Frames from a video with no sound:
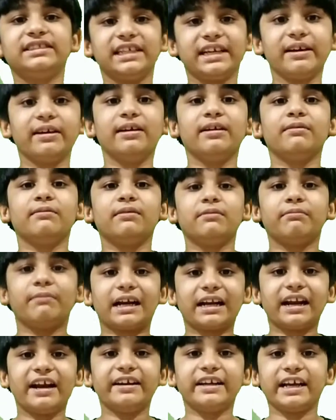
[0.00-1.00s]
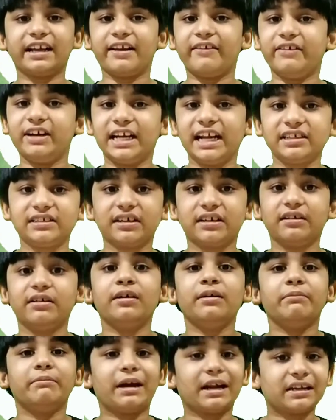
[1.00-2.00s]
see magnetic levitation.
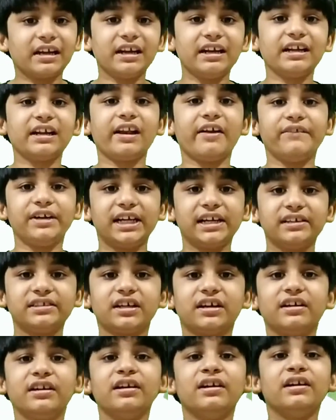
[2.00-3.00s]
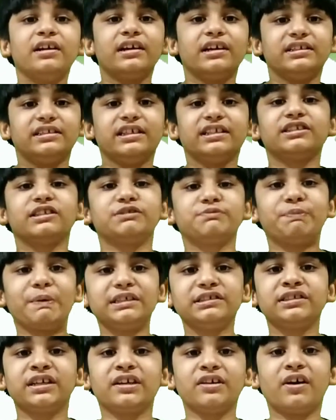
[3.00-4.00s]
Magnetic levitation is a
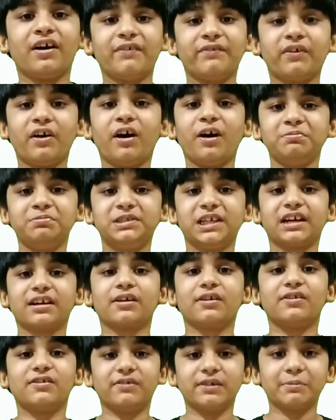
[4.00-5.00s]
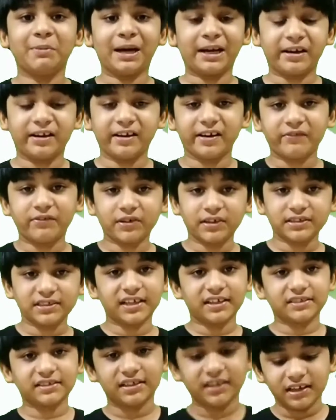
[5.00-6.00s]
suspension of object over magnetic
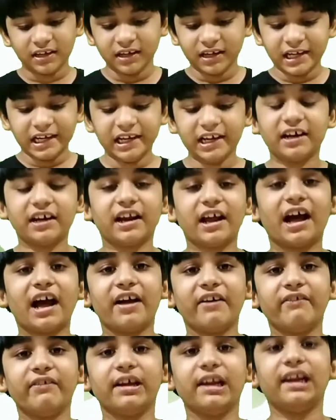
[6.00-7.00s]
forces. Here I have a